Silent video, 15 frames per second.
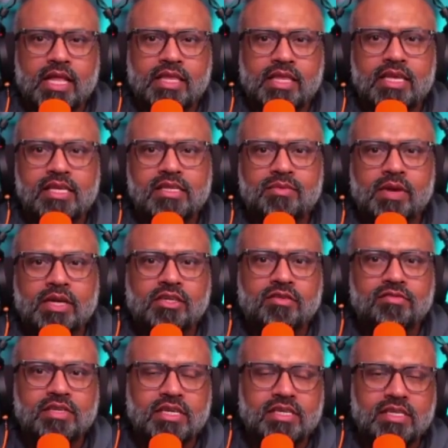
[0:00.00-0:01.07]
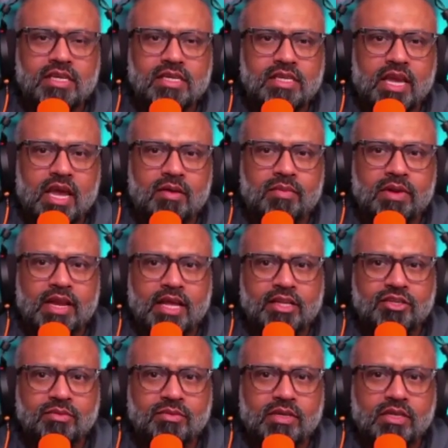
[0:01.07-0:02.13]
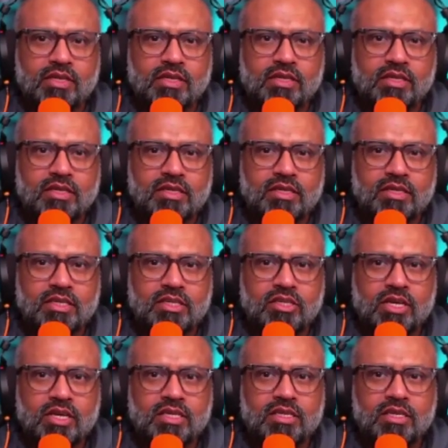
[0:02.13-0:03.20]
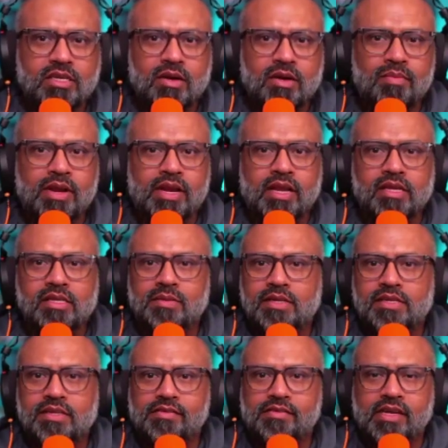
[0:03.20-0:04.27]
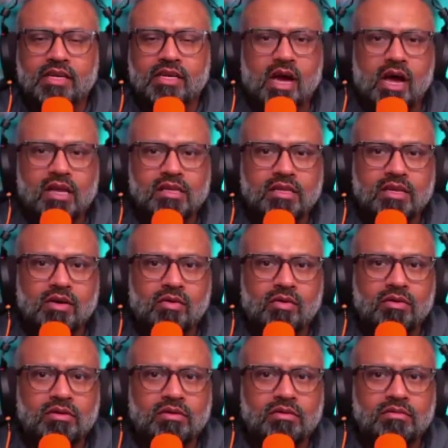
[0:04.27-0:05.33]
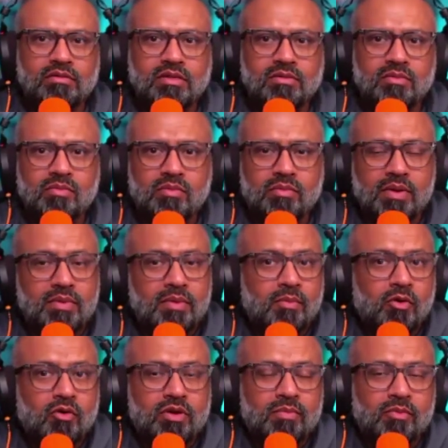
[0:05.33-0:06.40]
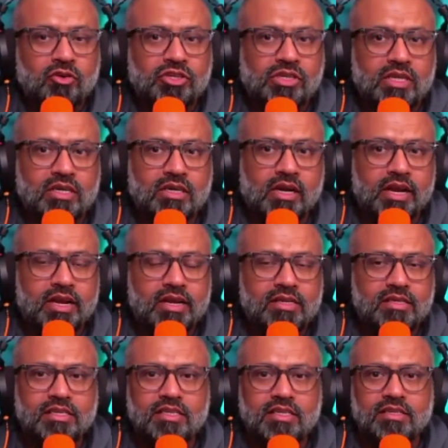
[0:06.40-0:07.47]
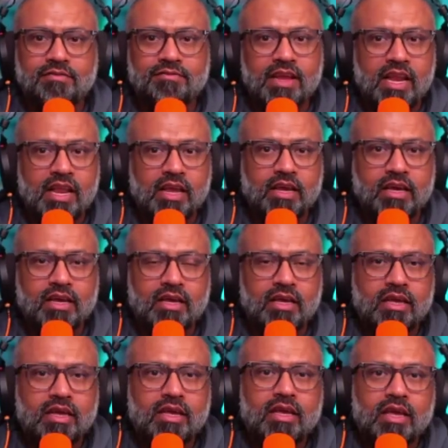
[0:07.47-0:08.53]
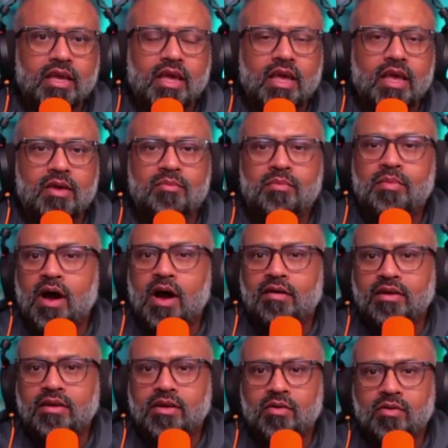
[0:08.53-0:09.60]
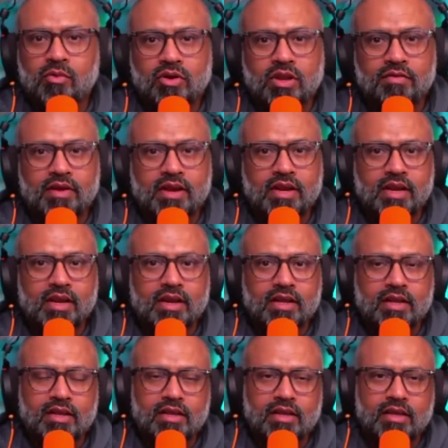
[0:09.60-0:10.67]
And these measures of success can be tangible, such as completing a specific task, or maybe more emotional, right? Such as the feeling empowered or motivated.